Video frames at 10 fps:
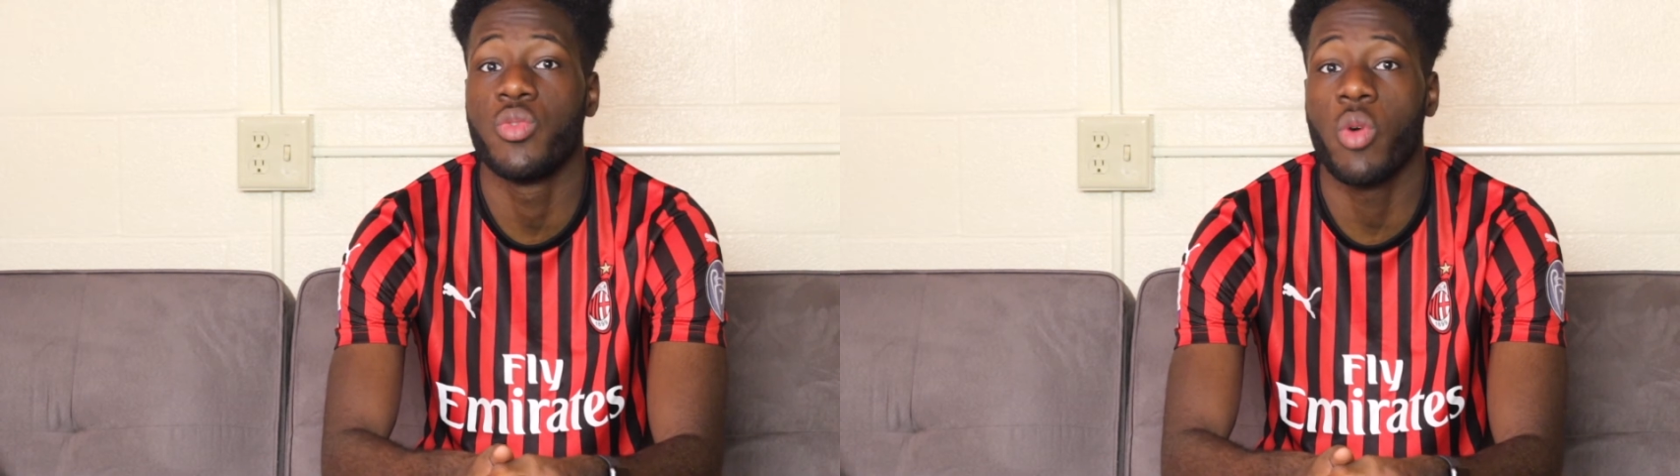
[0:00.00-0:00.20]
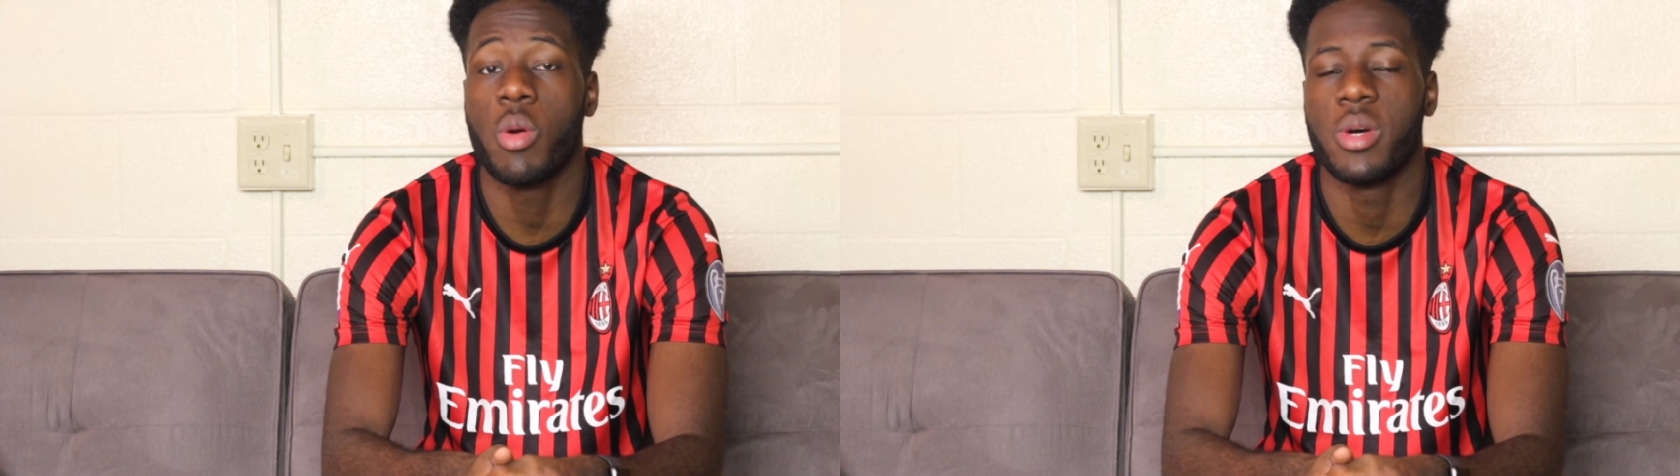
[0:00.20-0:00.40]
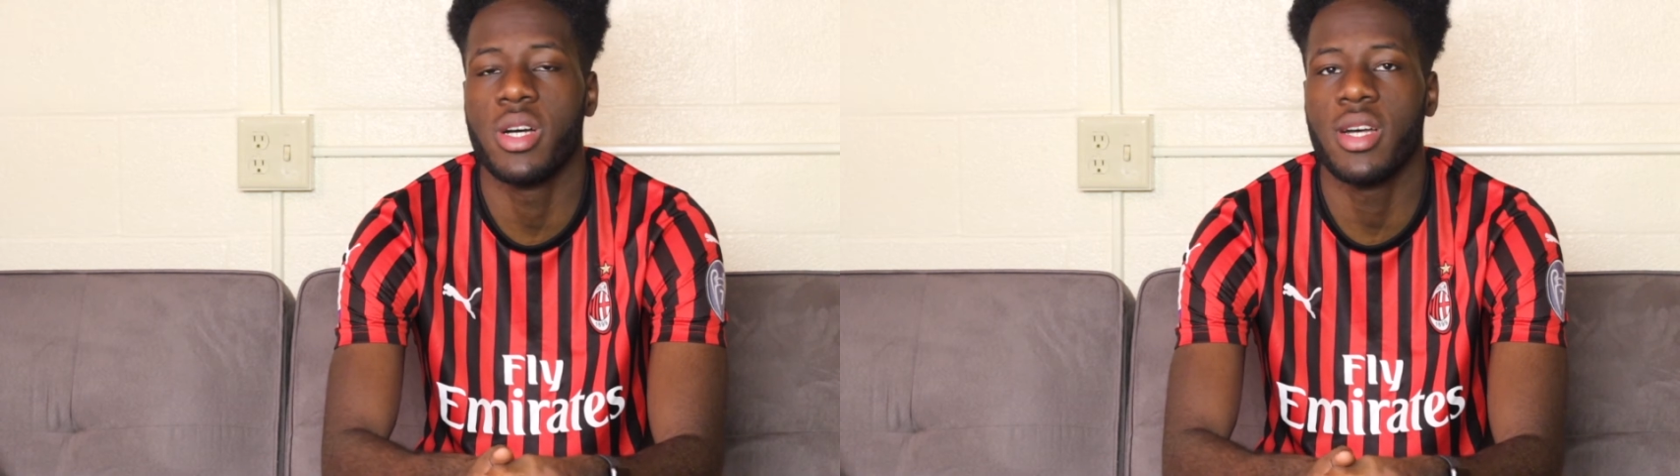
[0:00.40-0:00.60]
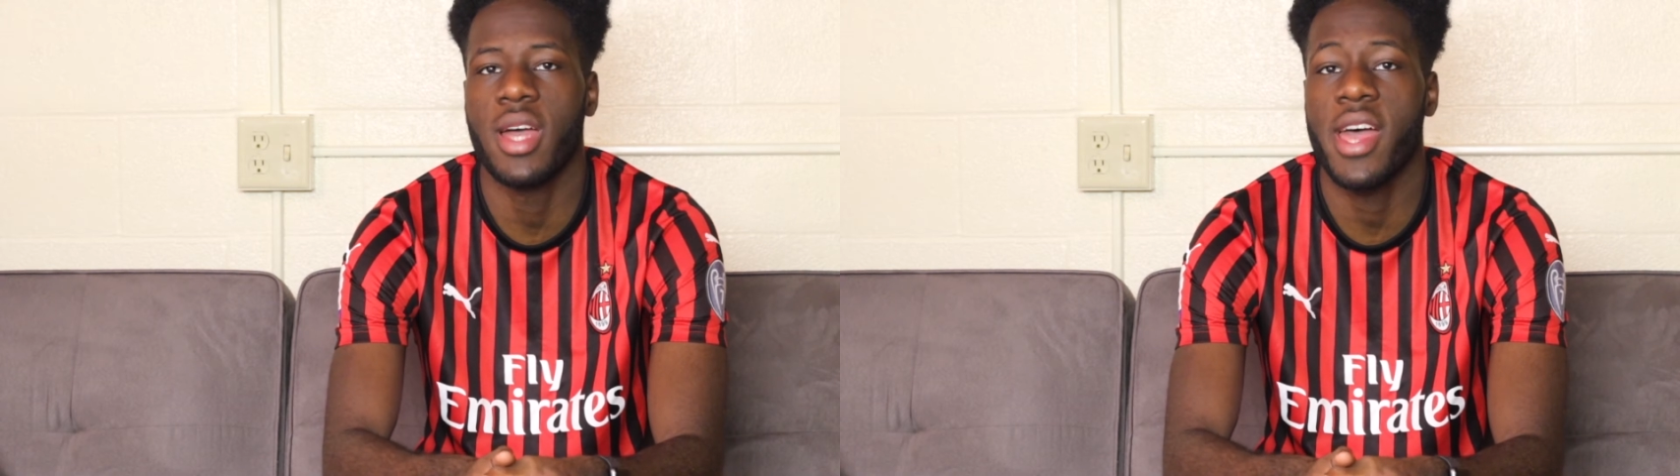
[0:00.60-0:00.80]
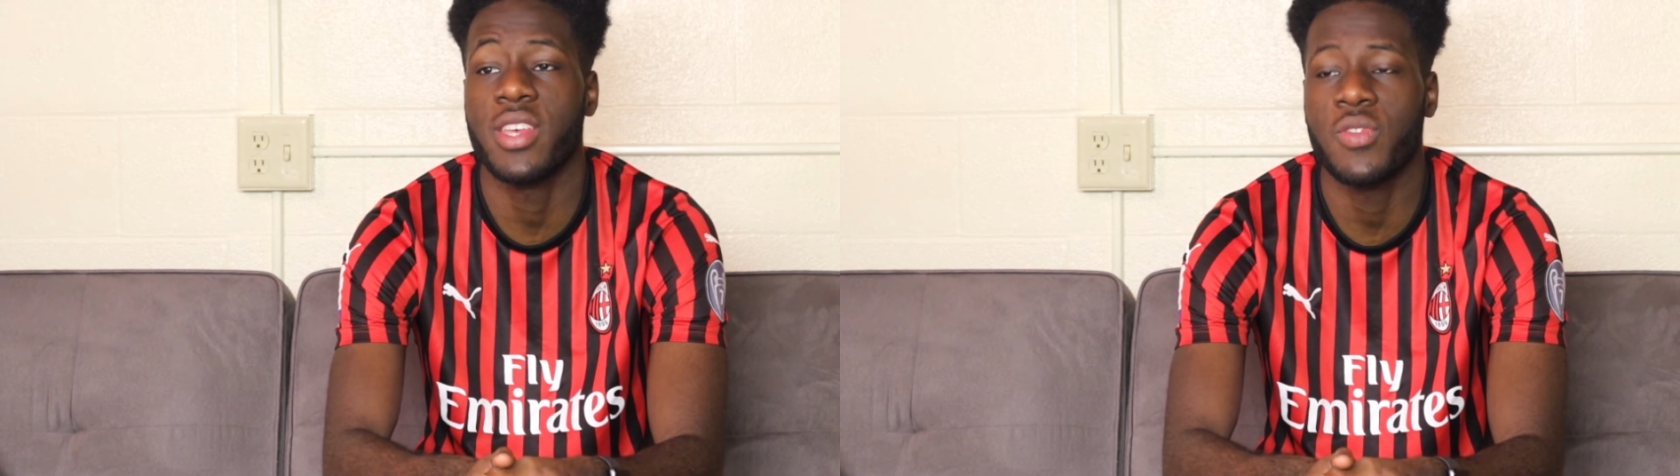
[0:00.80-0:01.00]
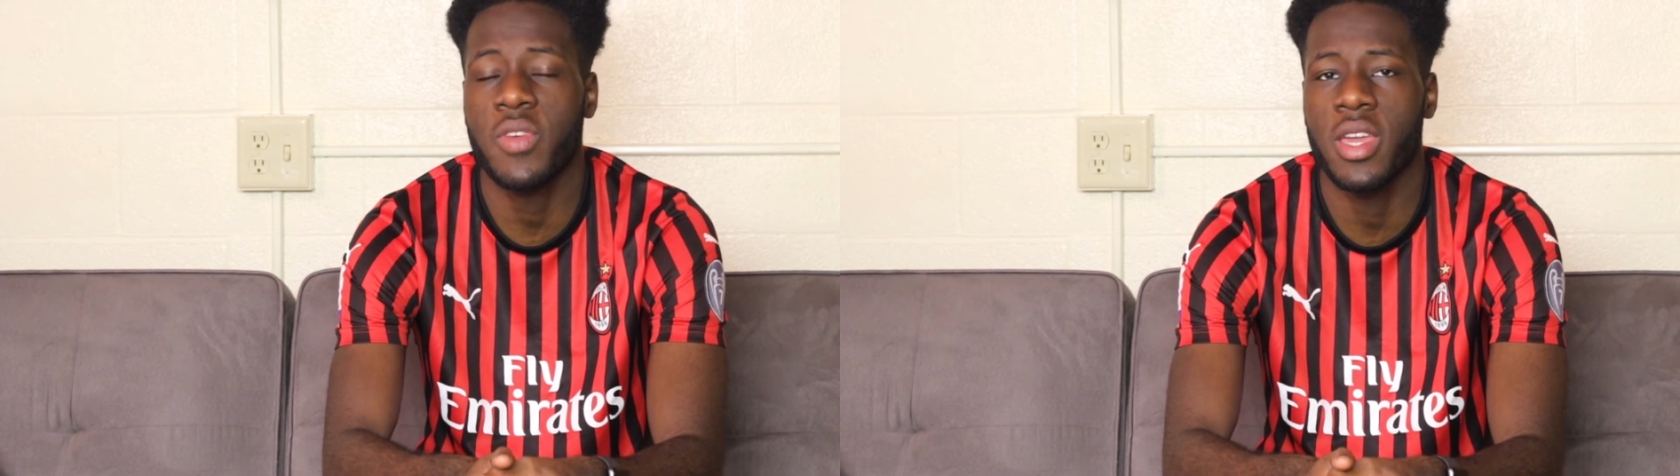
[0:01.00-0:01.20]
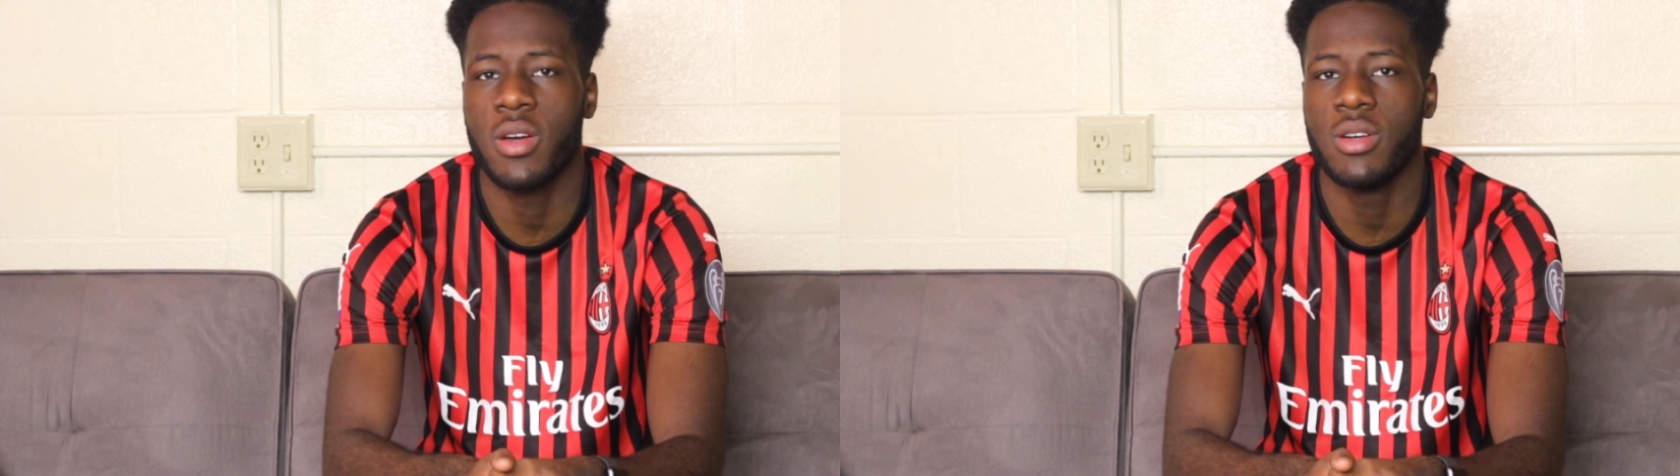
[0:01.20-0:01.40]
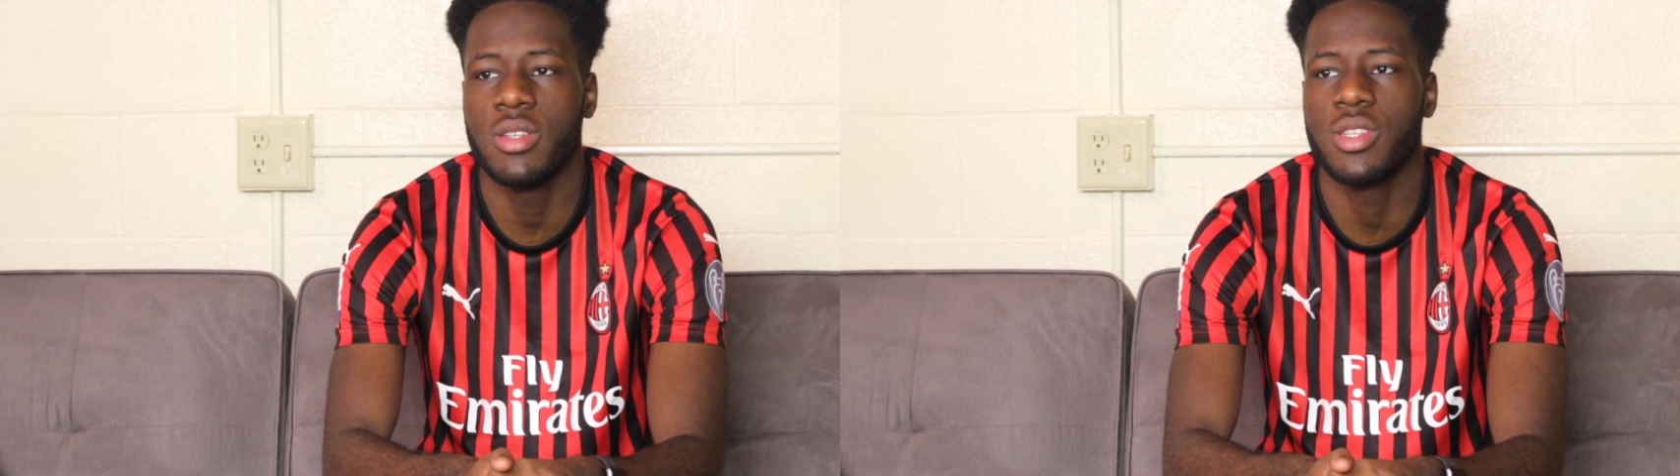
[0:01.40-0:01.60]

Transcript: Roma has failed,